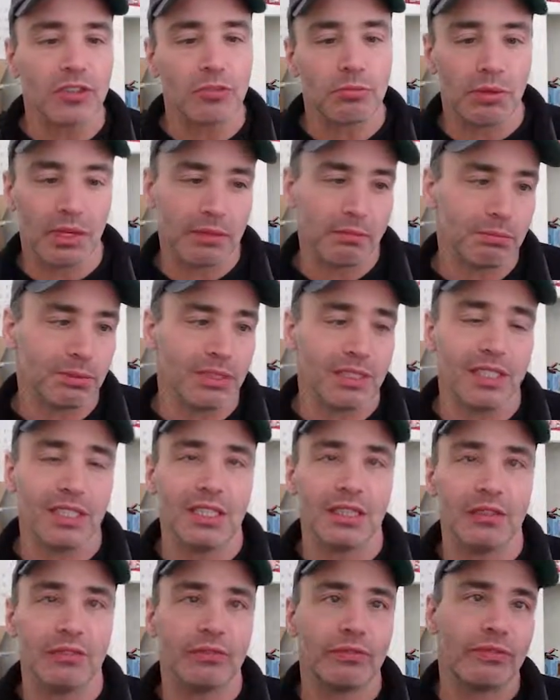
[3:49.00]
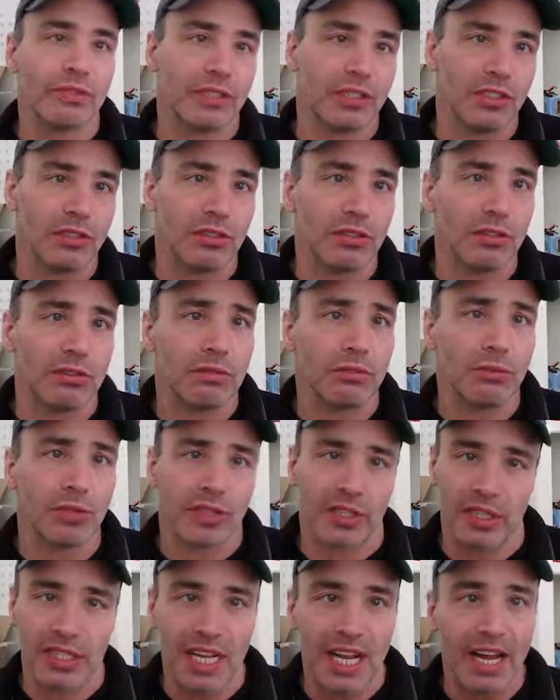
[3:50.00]
other materials, but I believe
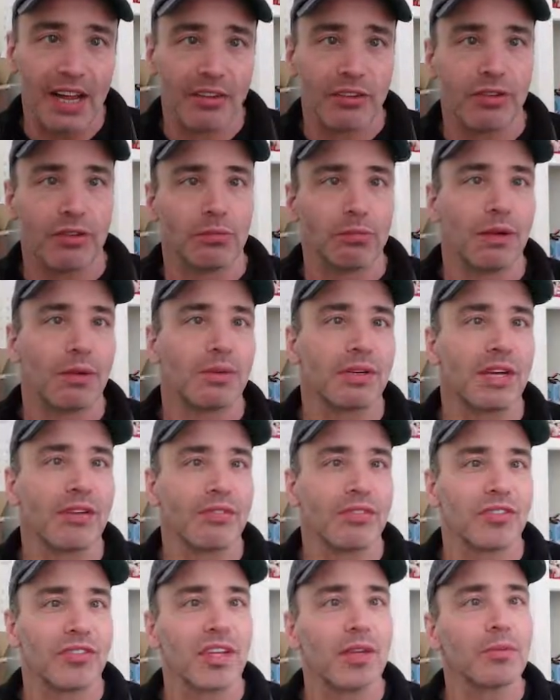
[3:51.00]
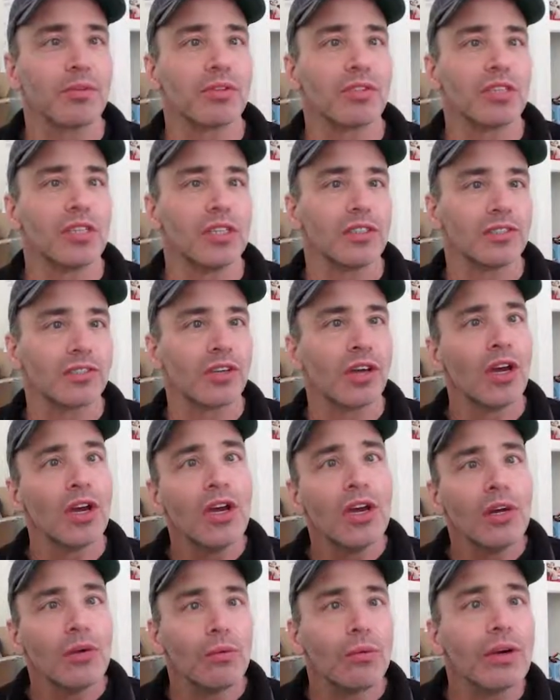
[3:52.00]
with glass, you'll probably have the same
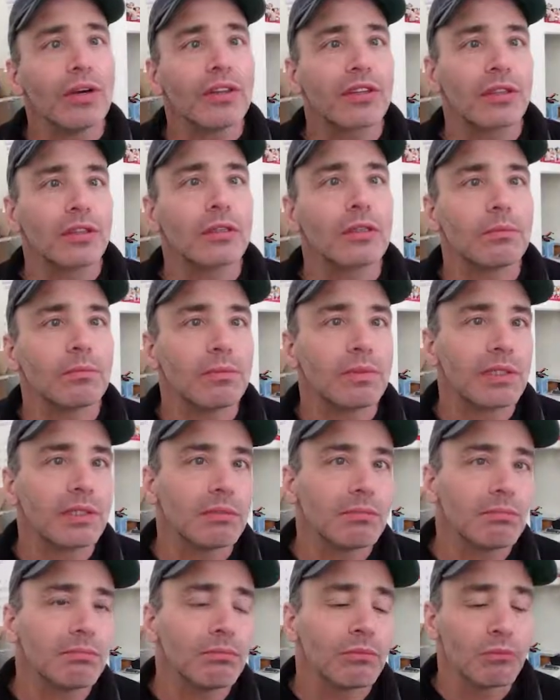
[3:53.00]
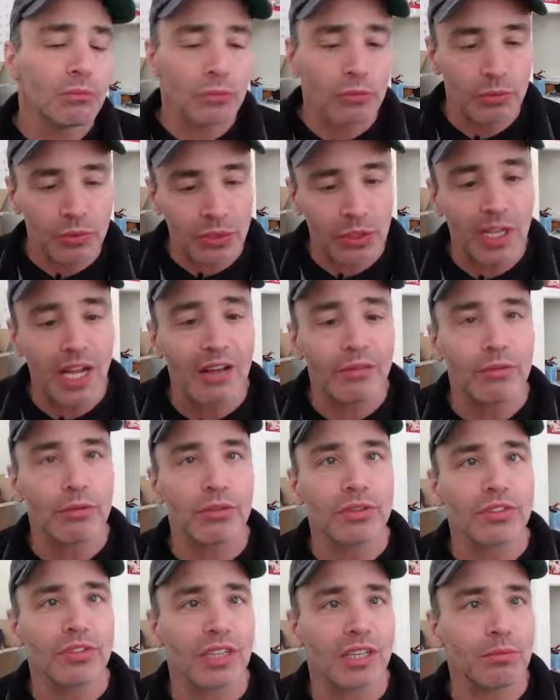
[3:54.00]
results. With aluminum,
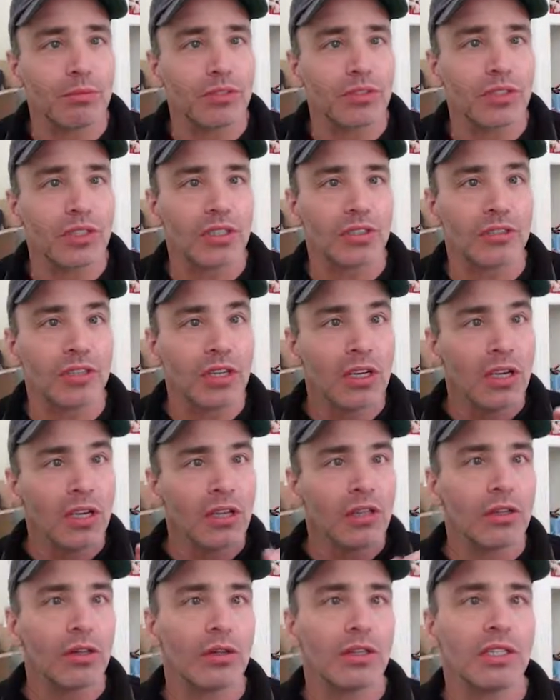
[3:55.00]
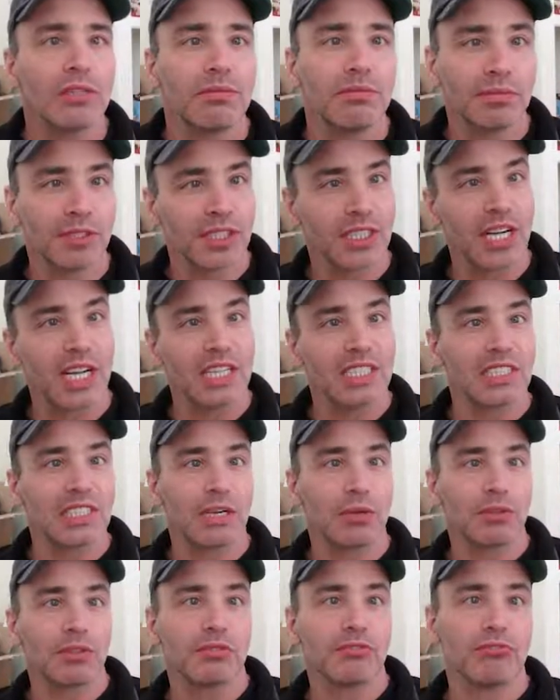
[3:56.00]
you'll have the same results. The only
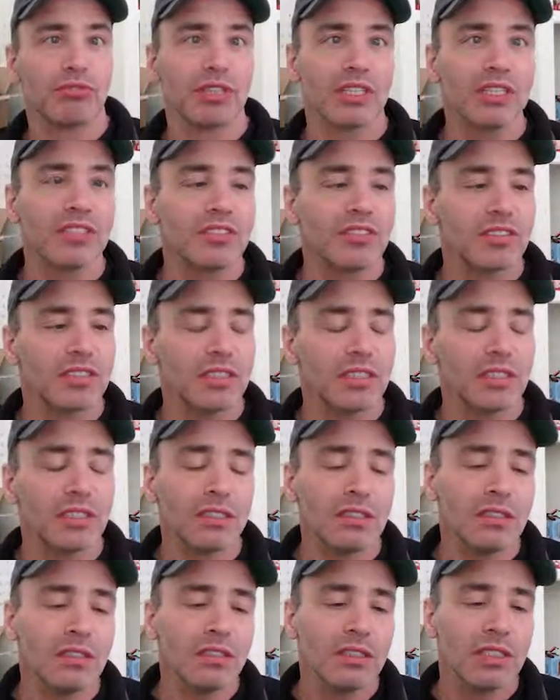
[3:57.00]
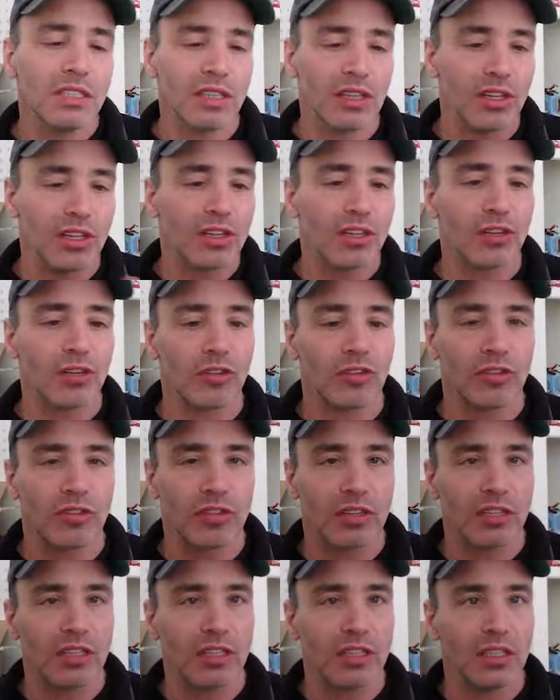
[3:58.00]
challenge I would really see
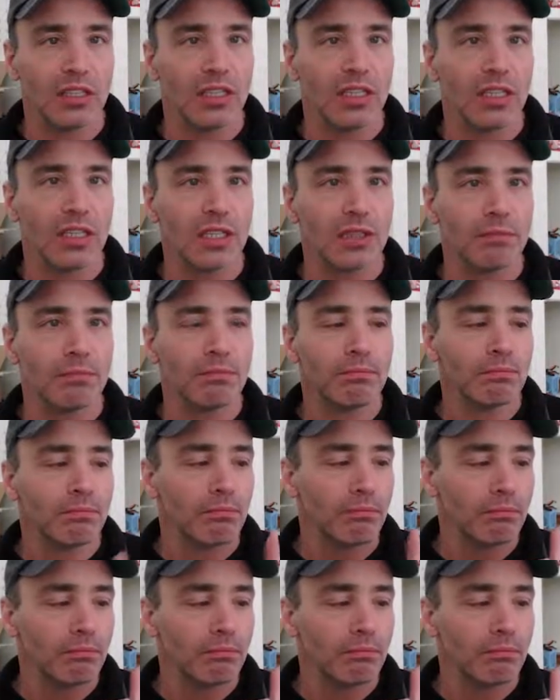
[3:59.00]
is the